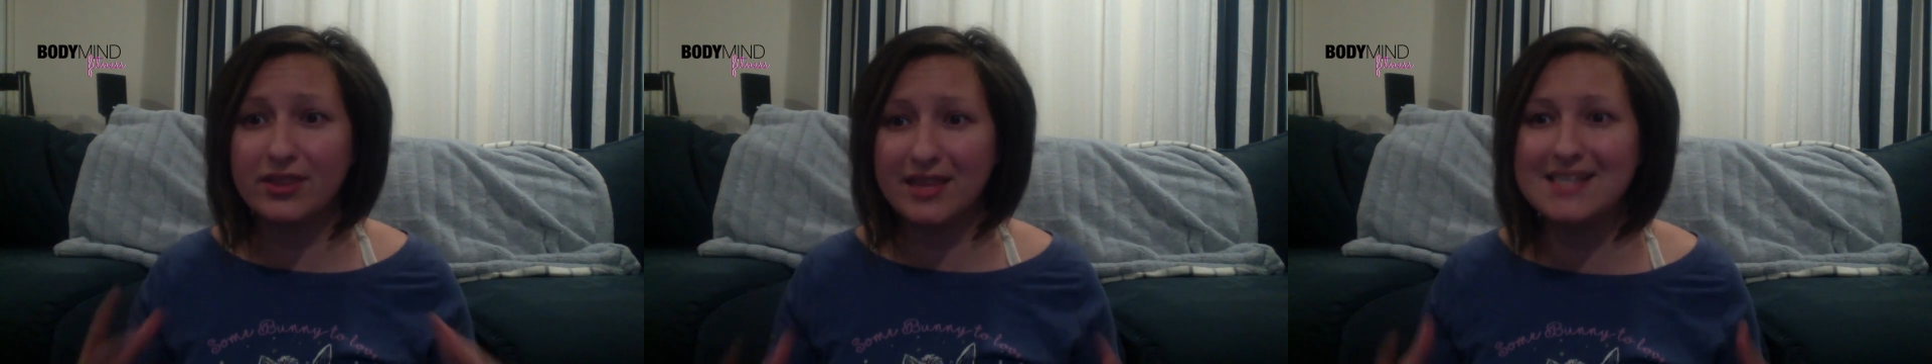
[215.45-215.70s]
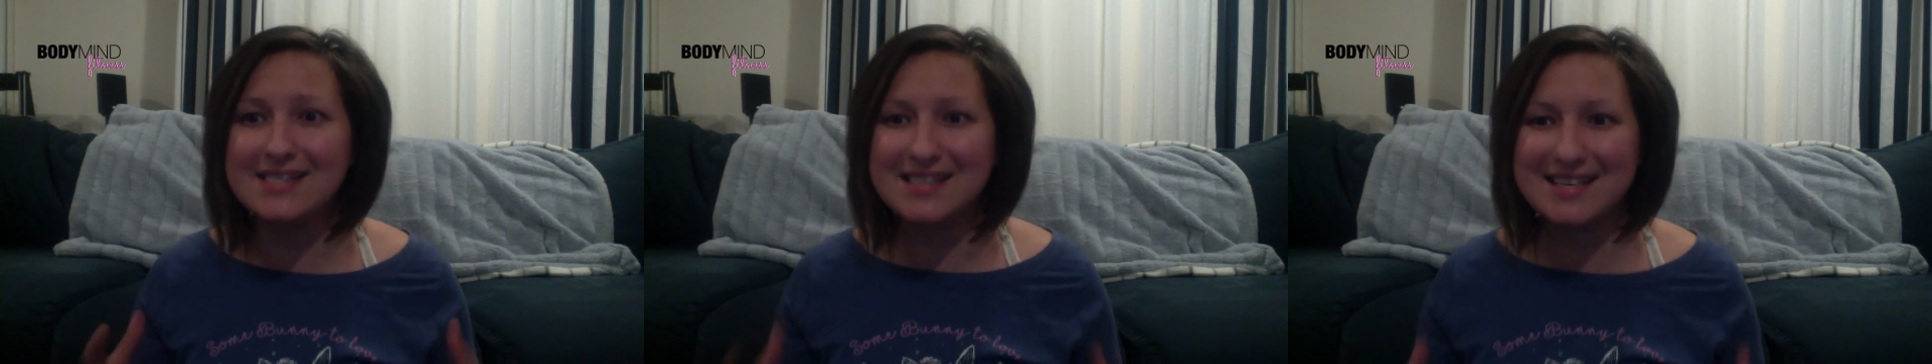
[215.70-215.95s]

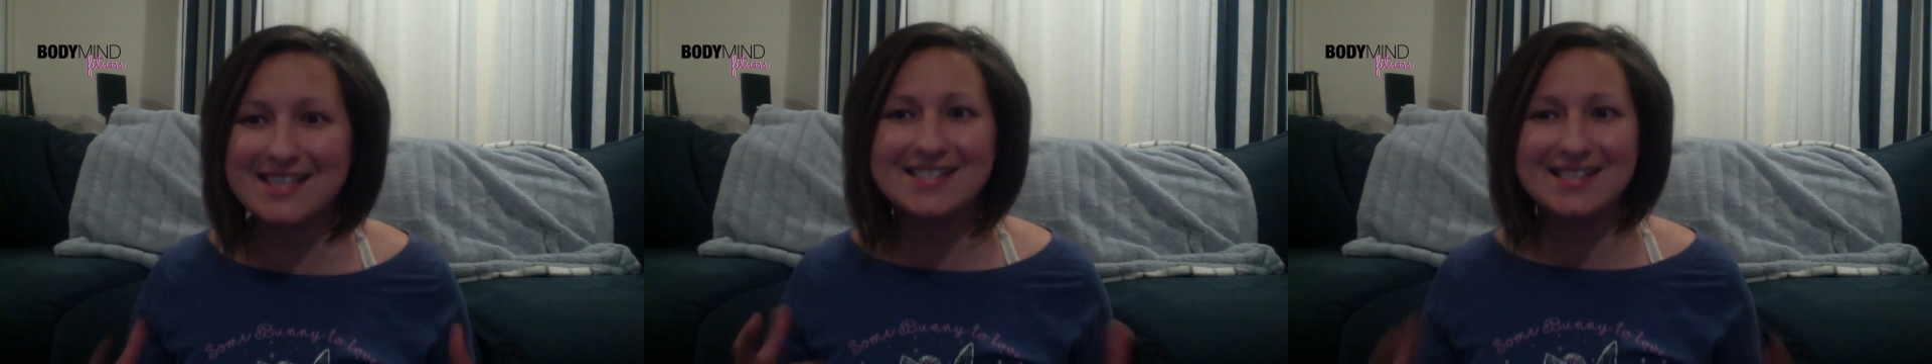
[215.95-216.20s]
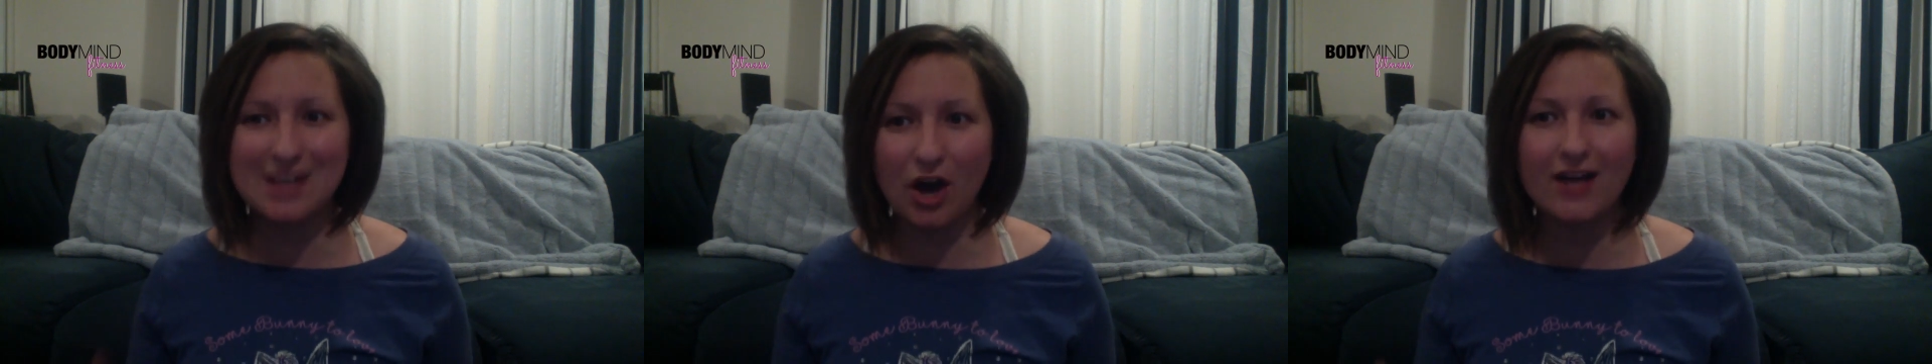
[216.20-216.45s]
This is
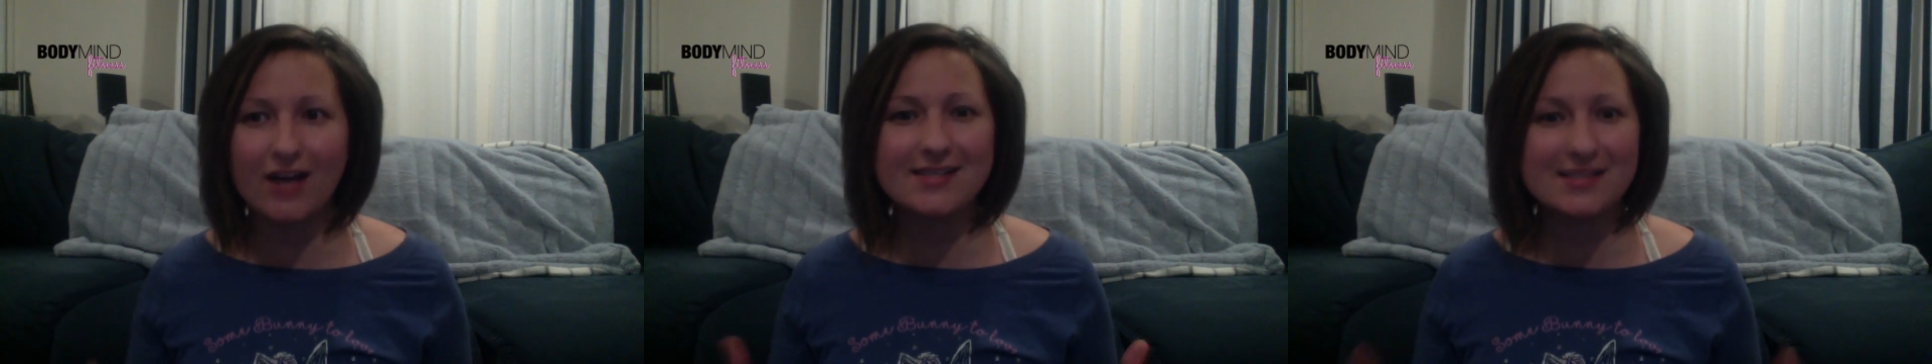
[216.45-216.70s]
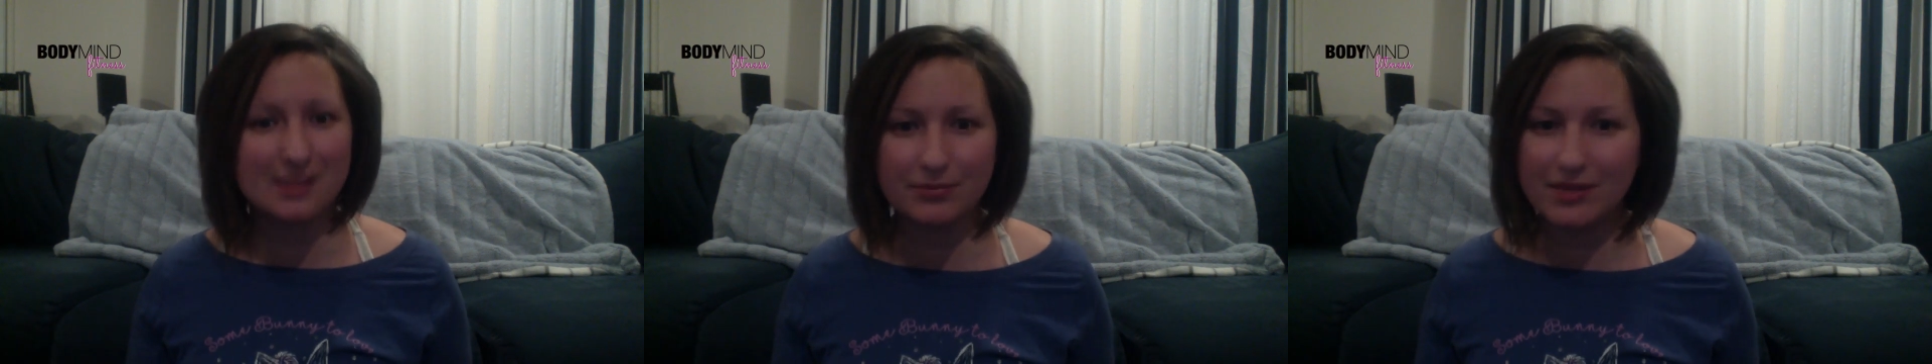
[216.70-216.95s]
not
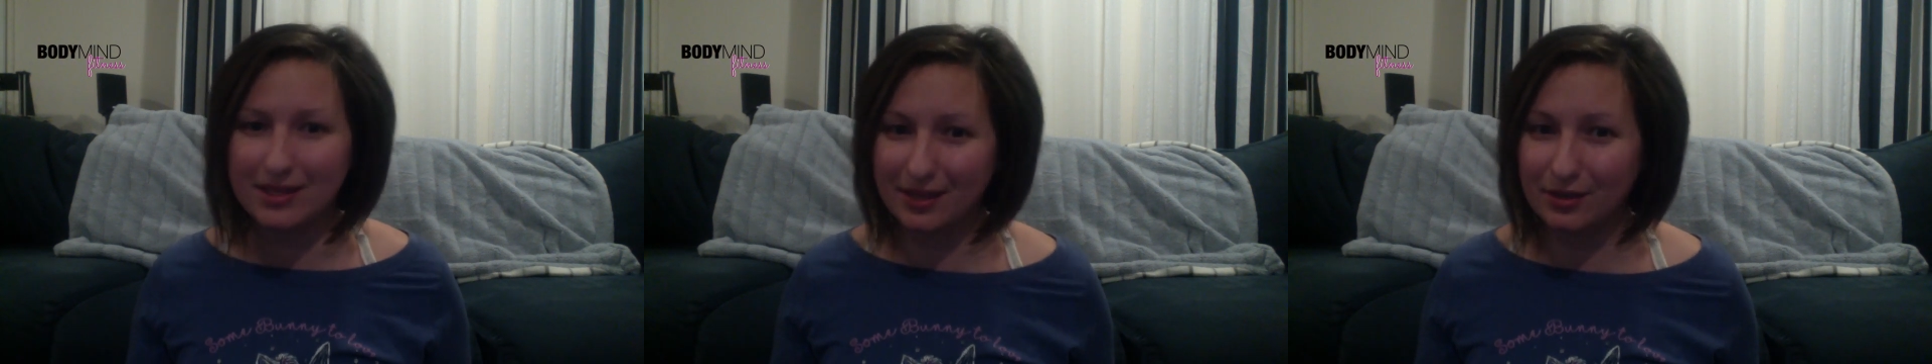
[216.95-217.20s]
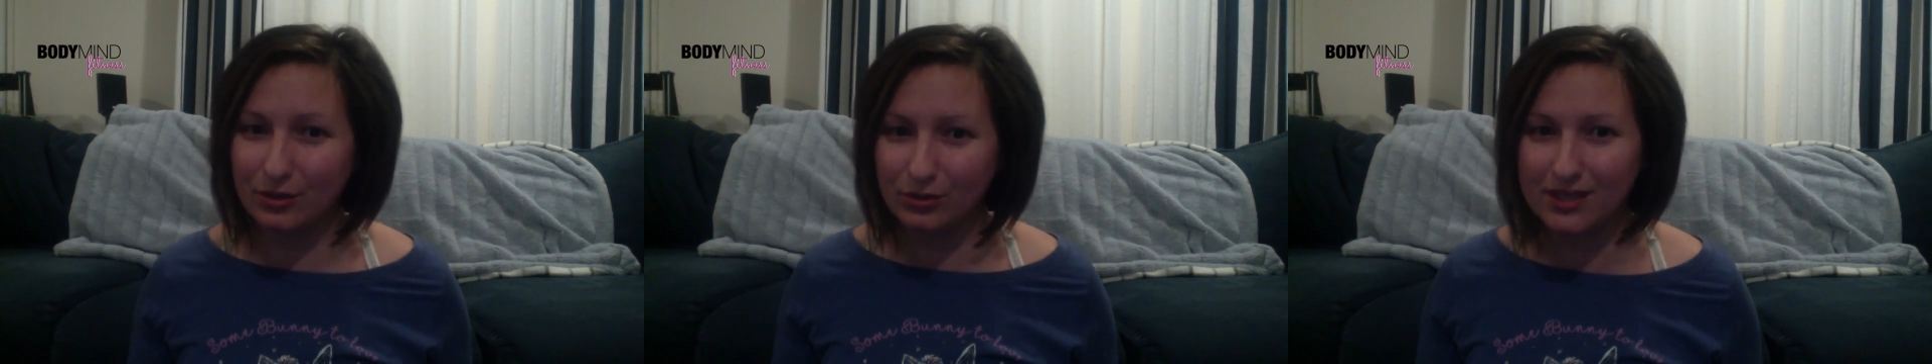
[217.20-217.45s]
something
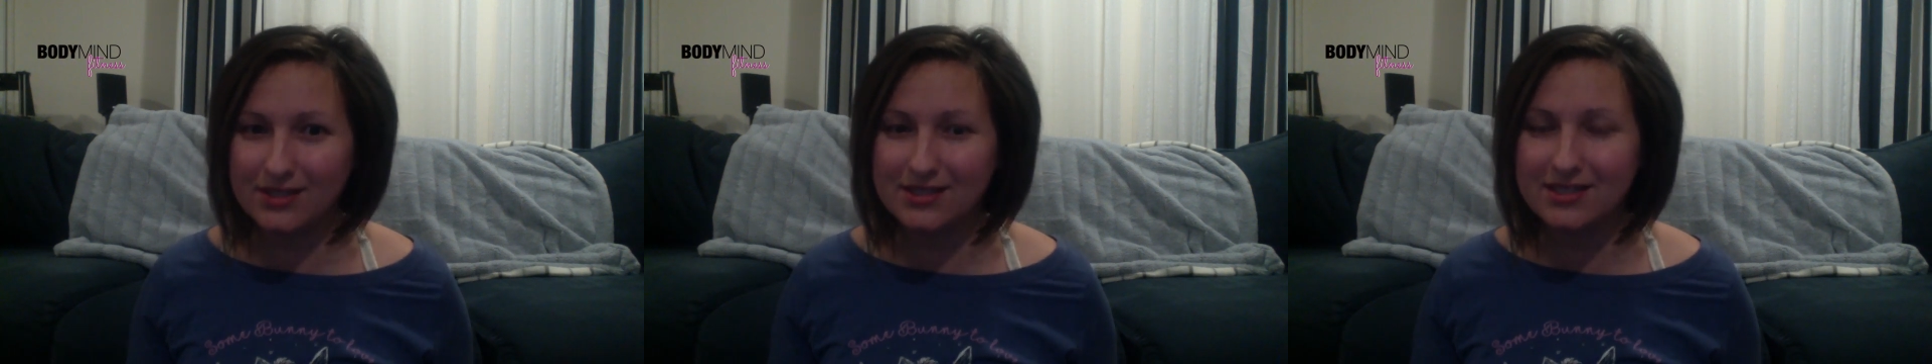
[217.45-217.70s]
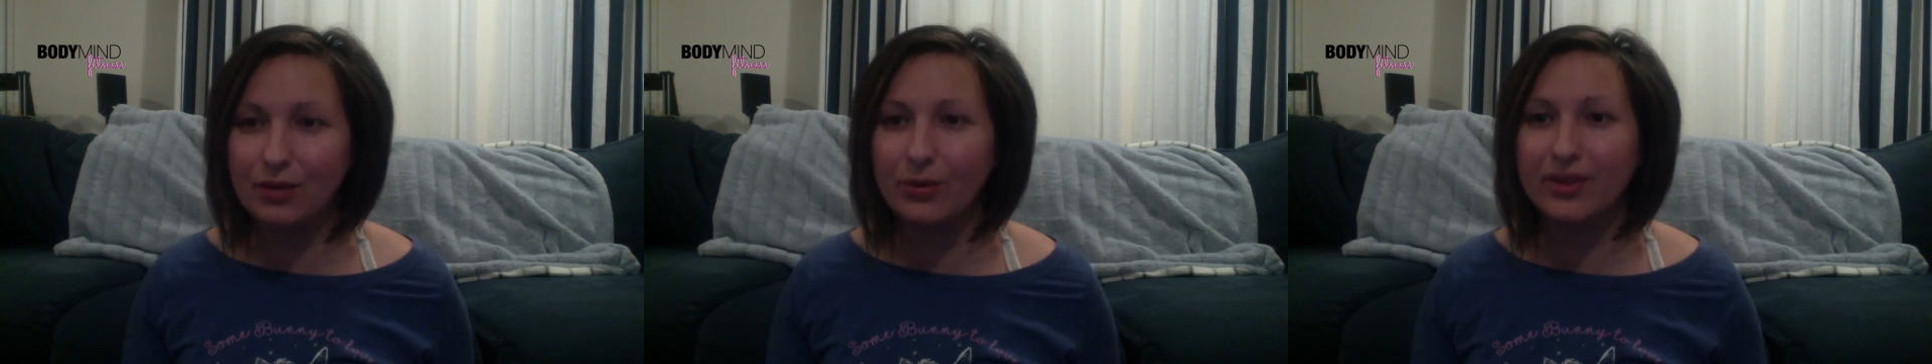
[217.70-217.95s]
that you need to
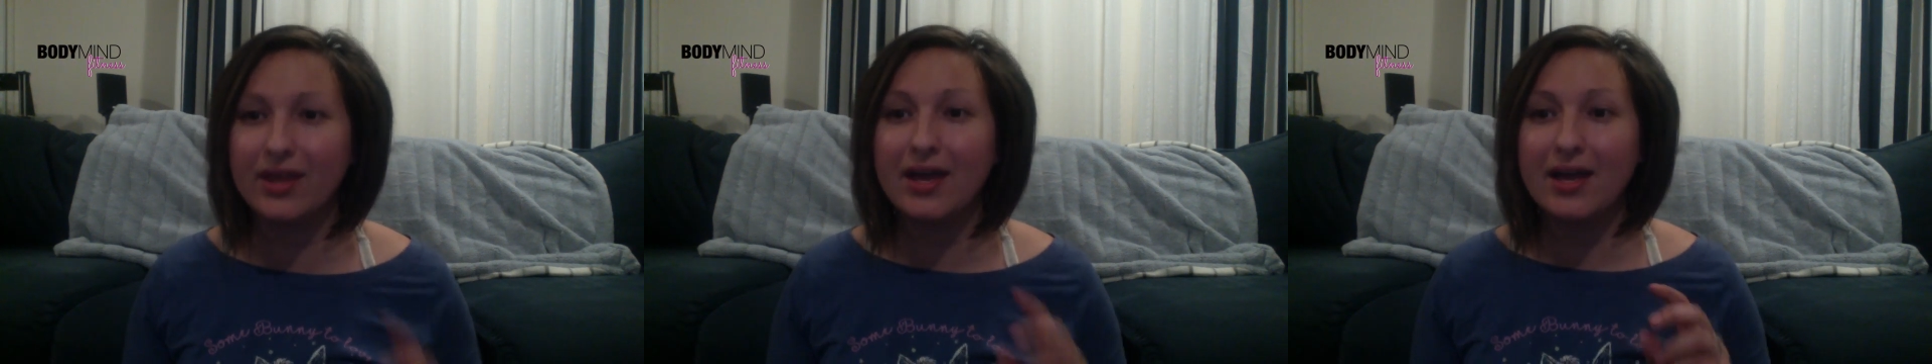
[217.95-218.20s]
deal with.